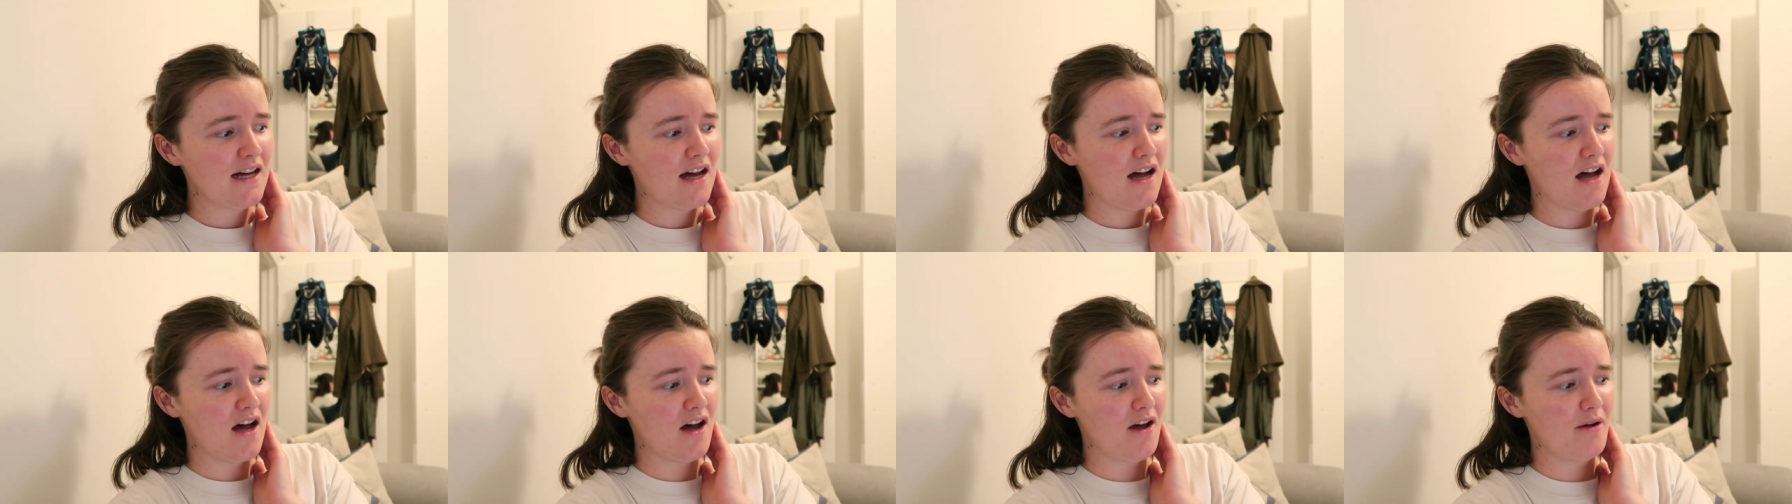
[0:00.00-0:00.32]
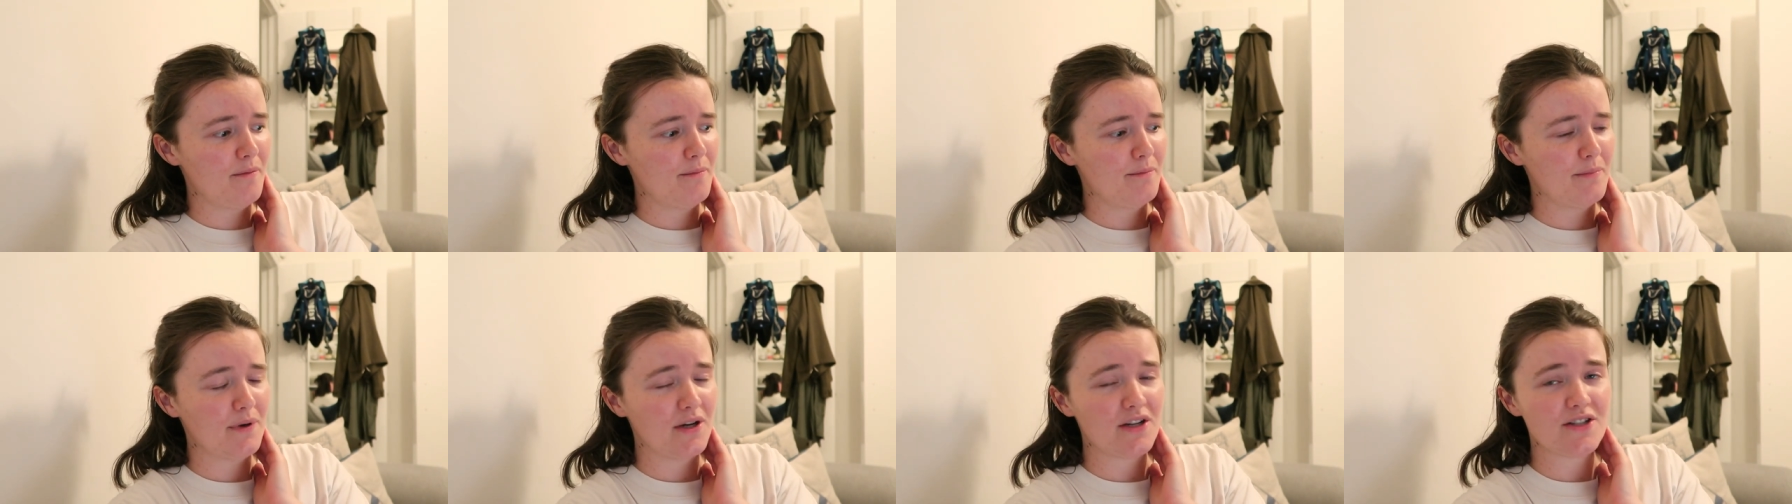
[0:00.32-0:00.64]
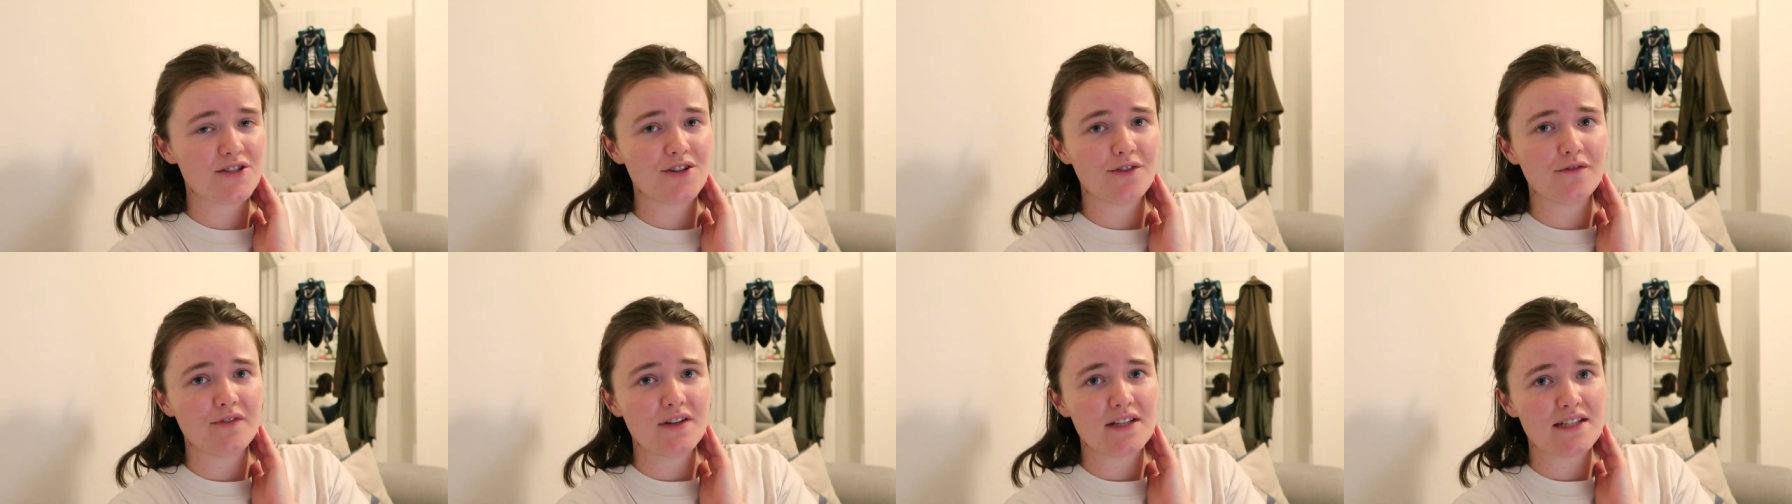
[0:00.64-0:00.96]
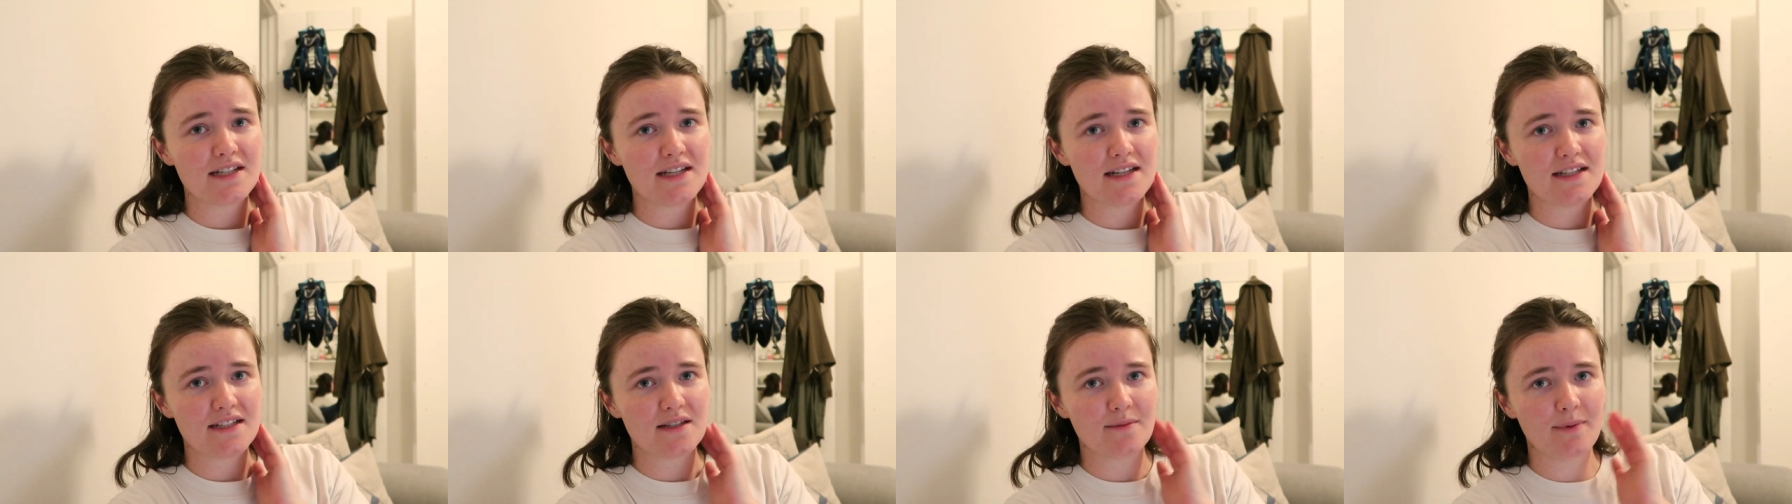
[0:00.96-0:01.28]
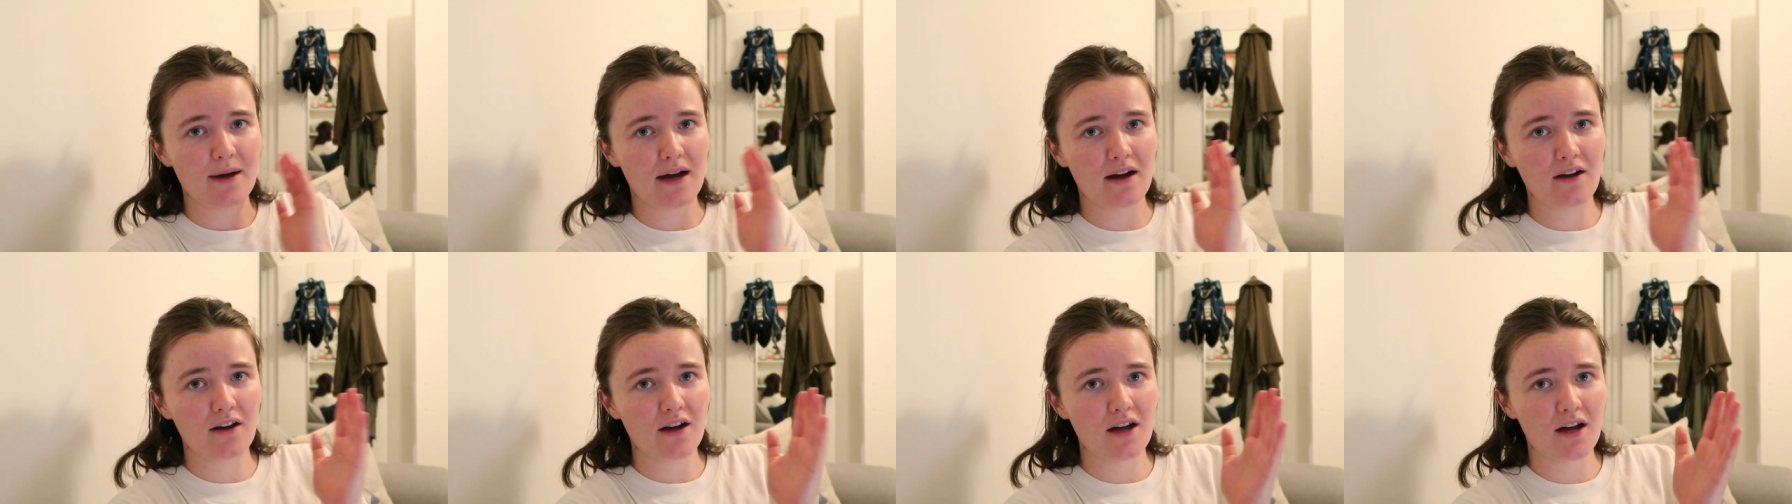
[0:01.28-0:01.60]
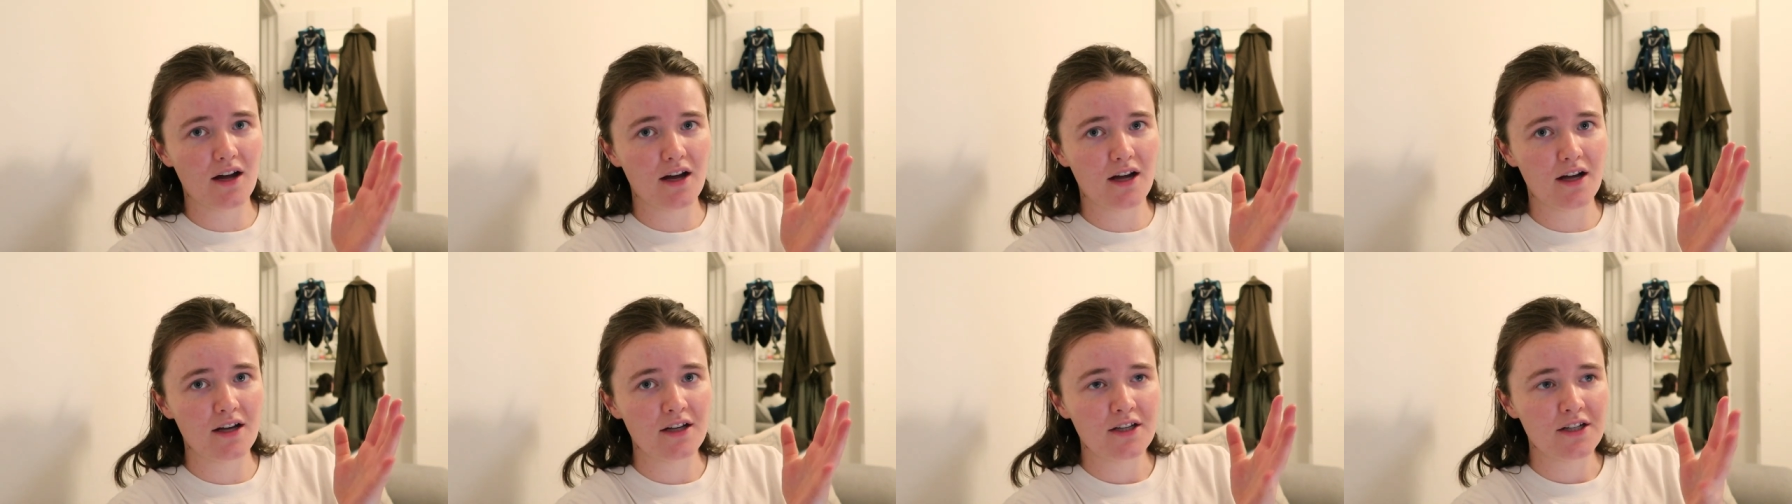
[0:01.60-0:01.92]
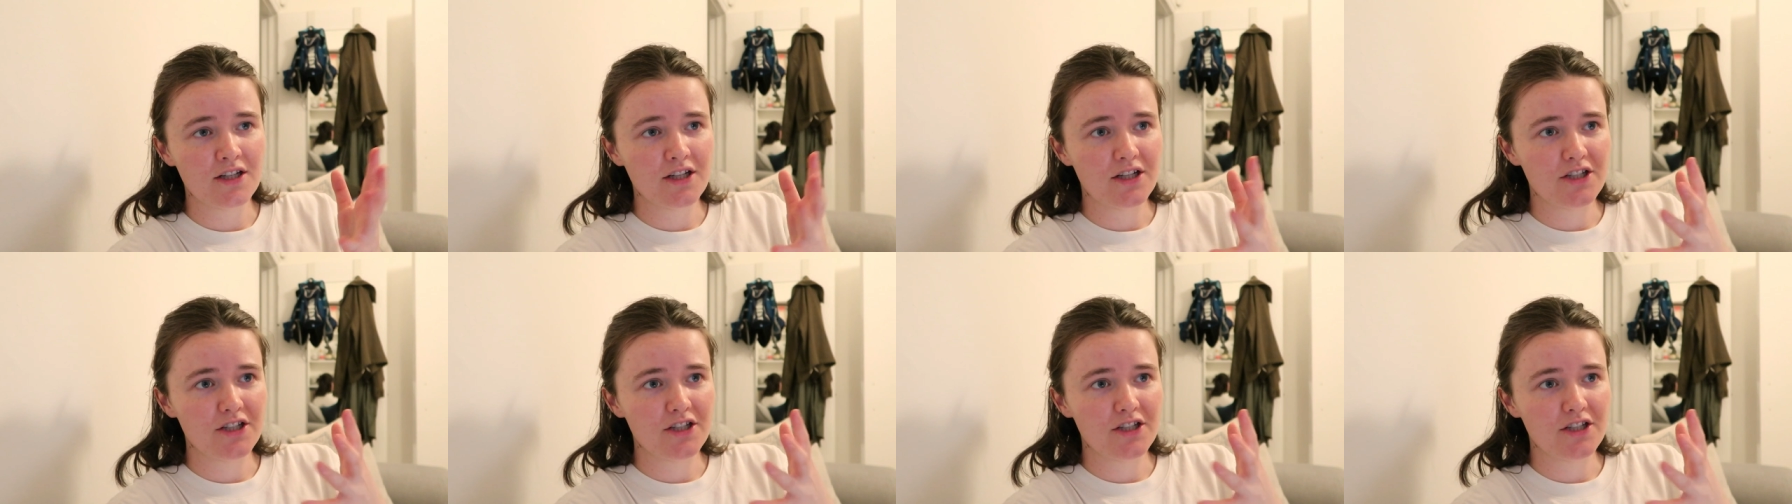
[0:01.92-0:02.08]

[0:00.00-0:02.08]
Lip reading: because obviously it's about her